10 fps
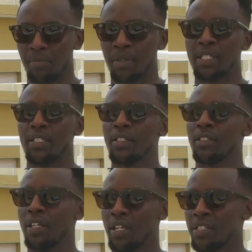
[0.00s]
But
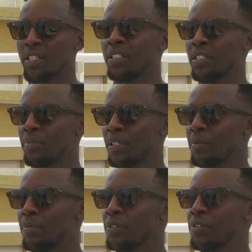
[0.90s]
still, as an
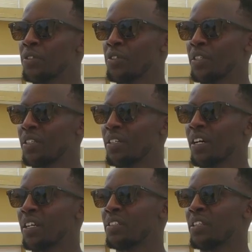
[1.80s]
independent personal trainer,
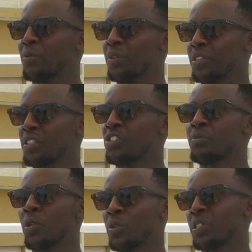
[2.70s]
and they were the gym
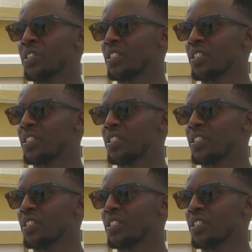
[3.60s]
owners.